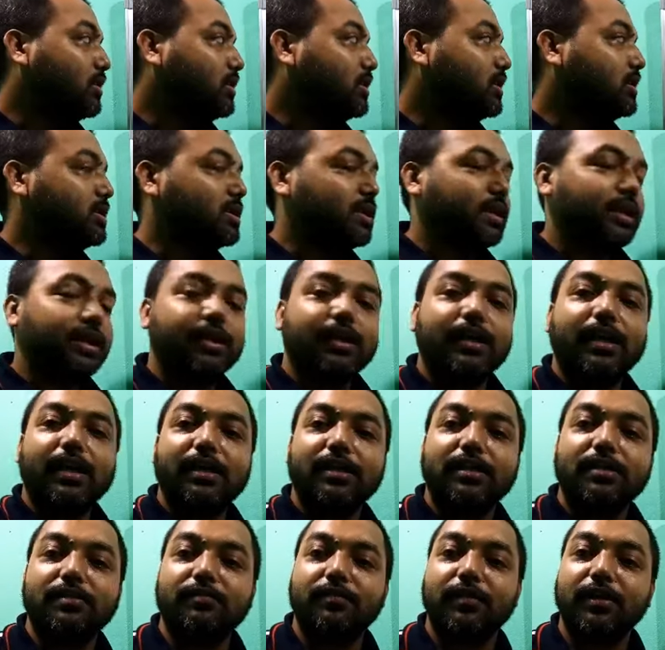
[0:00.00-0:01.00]
this area
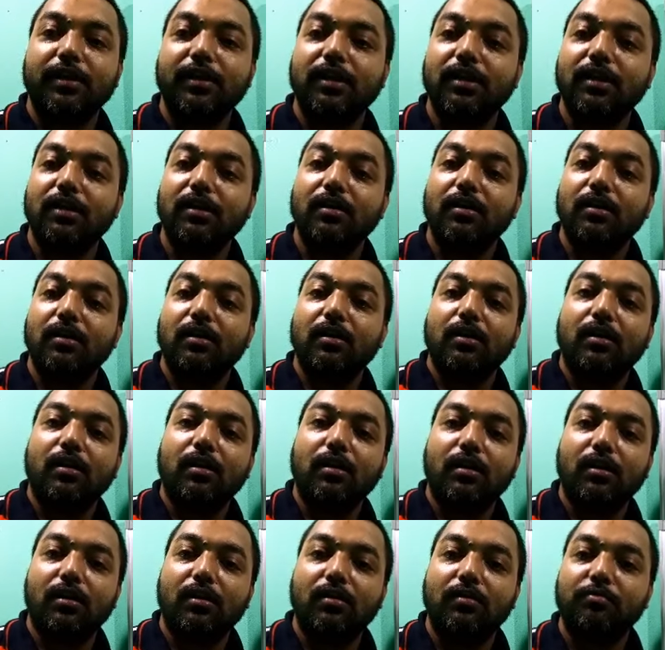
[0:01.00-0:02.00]
is very
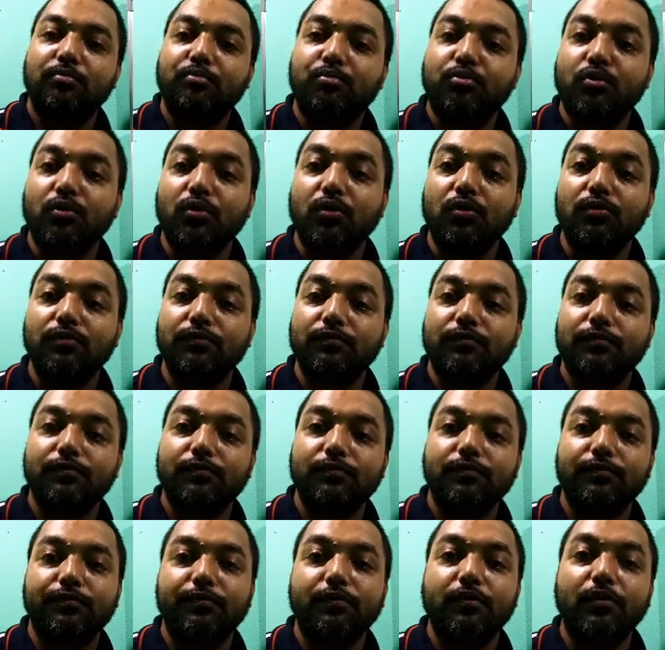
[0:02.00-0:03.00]
prone
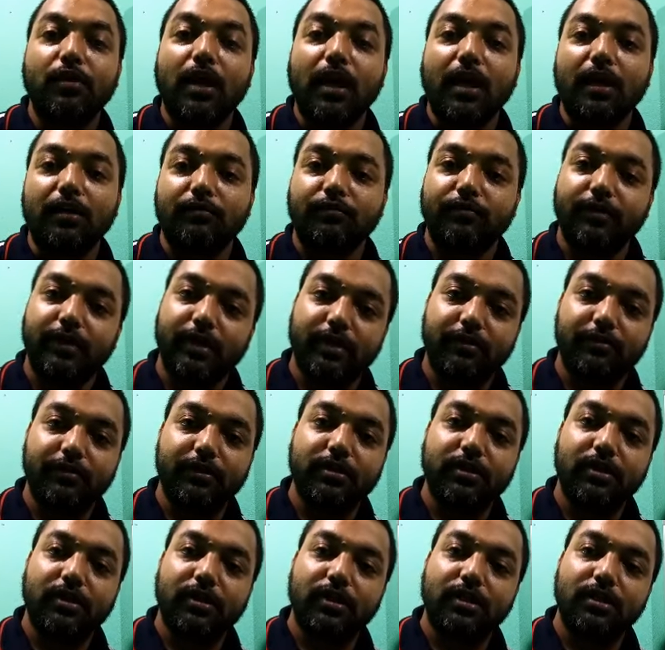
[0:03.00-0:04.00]
for earthquake
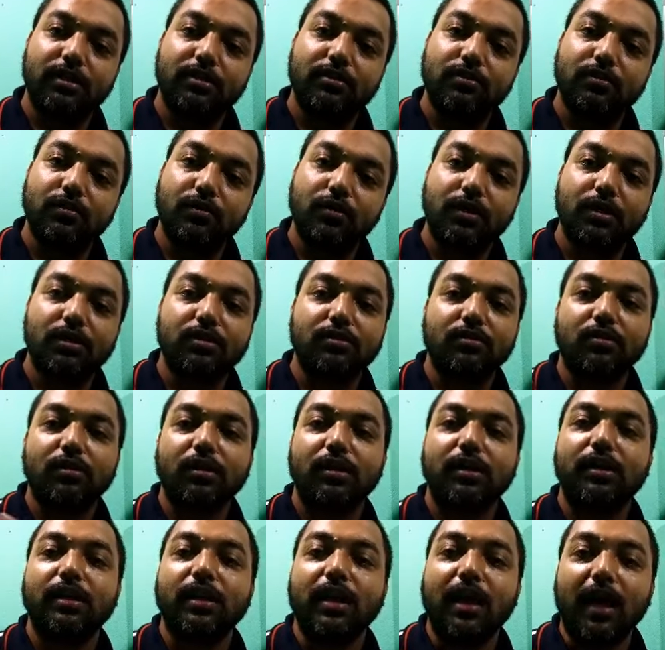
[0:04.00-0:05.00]
region. It is known as
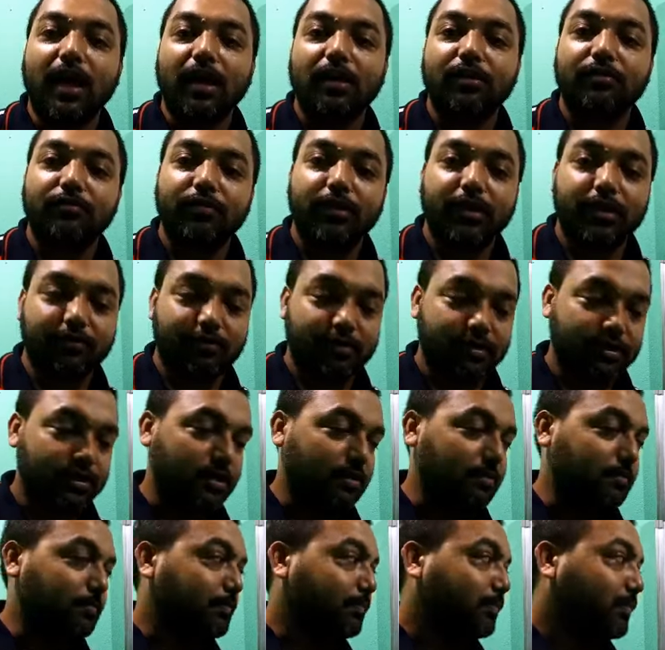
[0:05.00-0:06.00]
only the earthquake
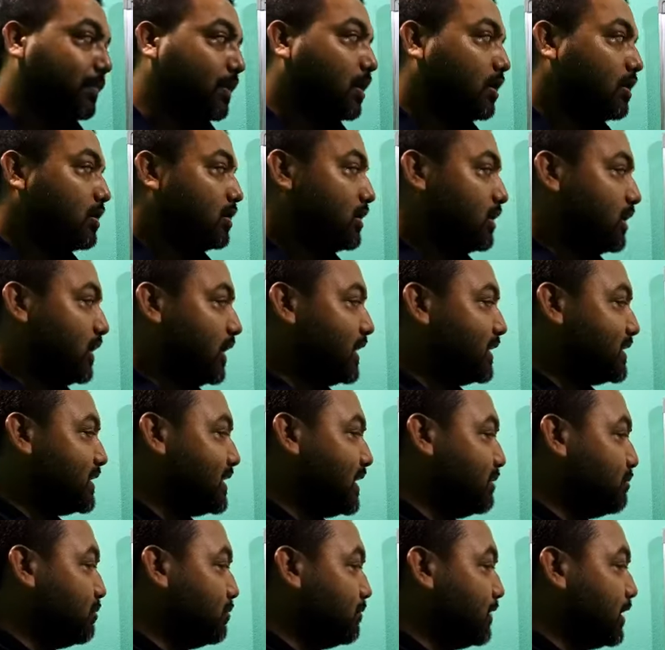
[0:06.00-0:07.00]
region. Next
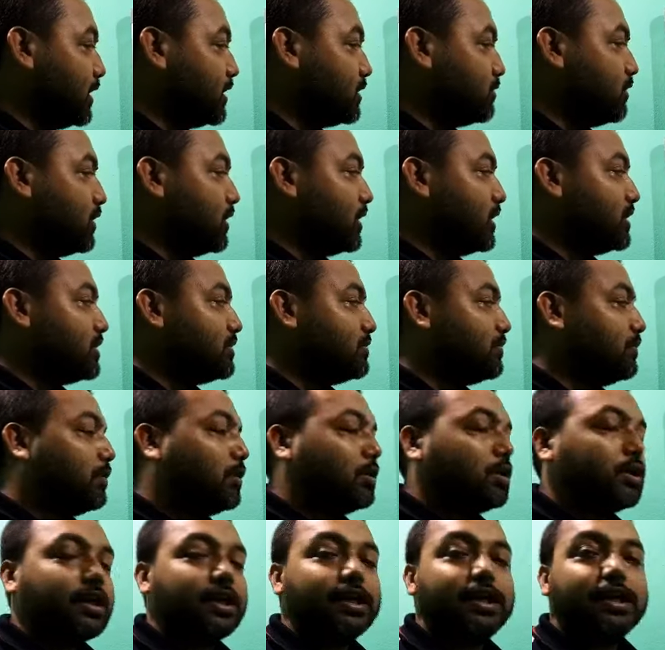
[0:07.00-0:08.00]
type of earthquake is
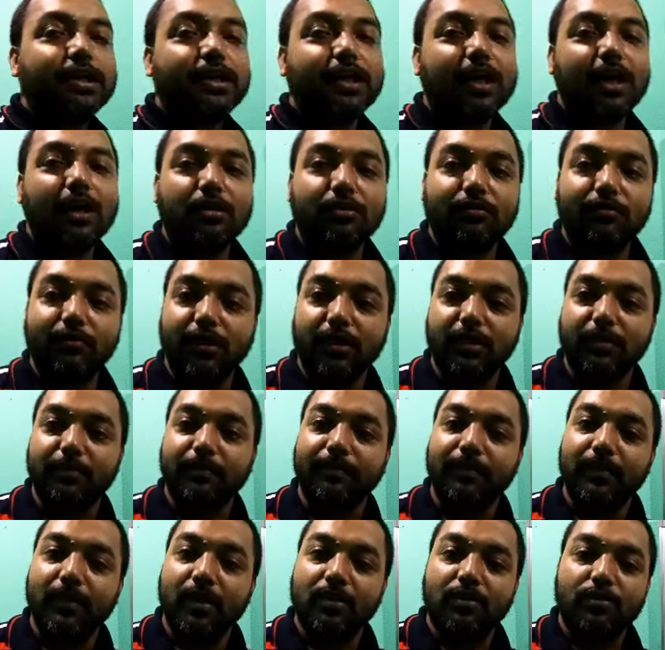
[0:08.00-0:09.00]
volcanic earthquake.
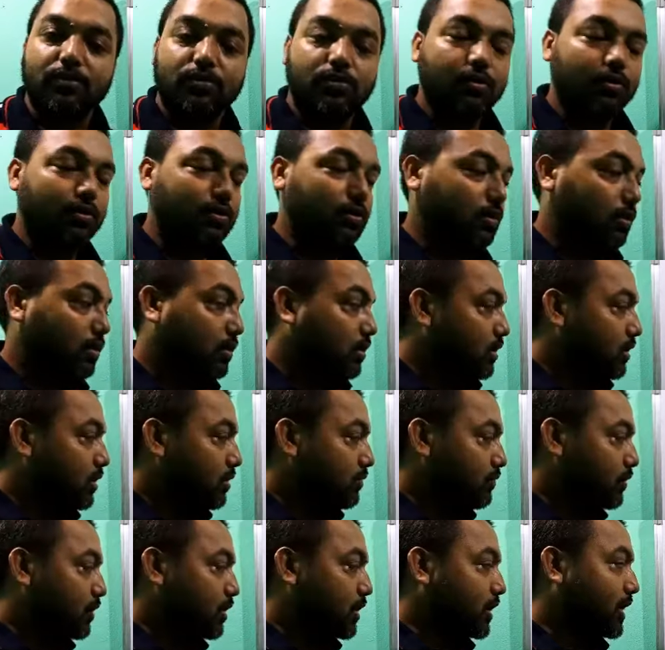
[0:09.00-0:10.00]
So
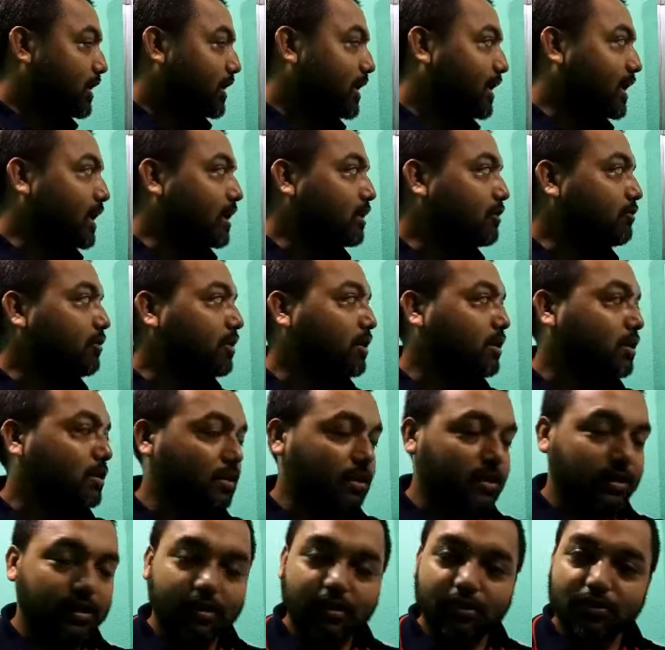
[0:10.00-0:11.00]
volcanic
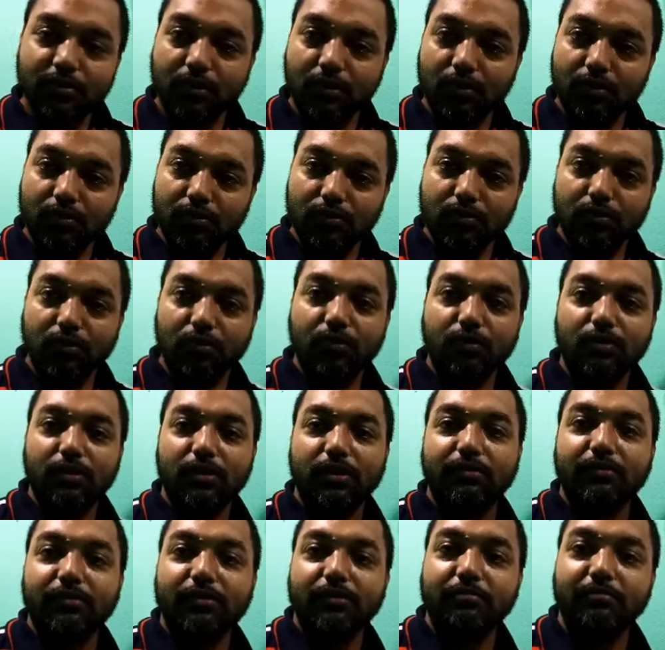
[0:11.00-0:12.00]
earthquake is also
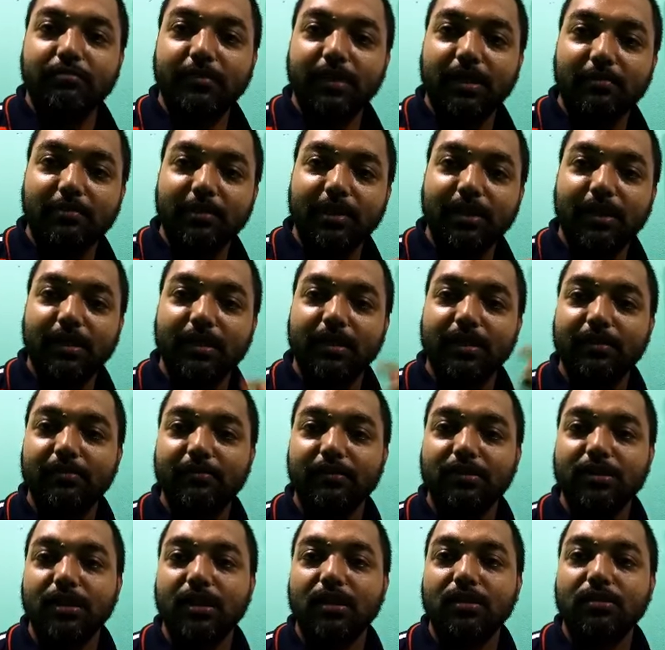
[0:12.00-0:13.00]
maybe the
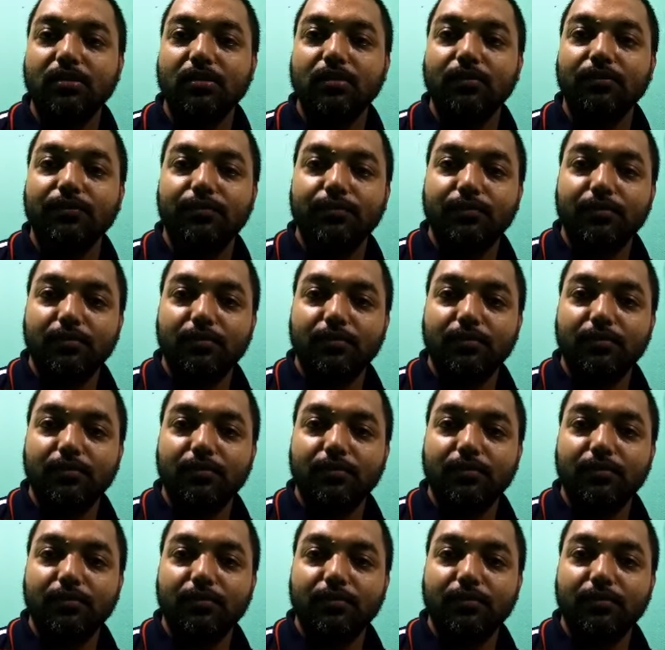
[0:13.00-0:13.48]
result of